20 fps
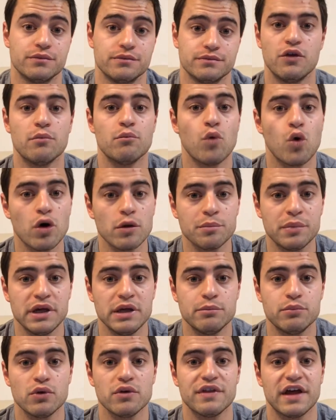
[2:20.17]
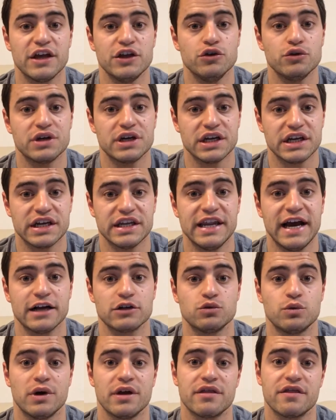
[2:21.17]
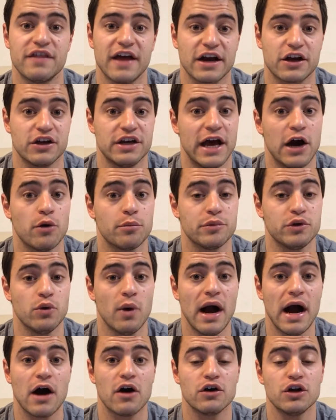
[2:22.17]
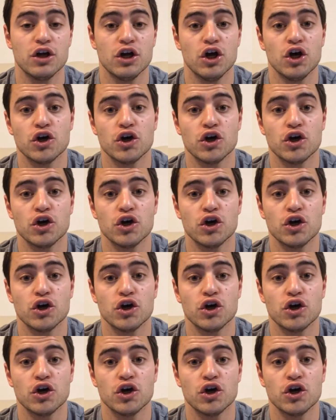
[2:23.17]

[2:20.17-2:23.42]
The more people that you can connect with that can help you out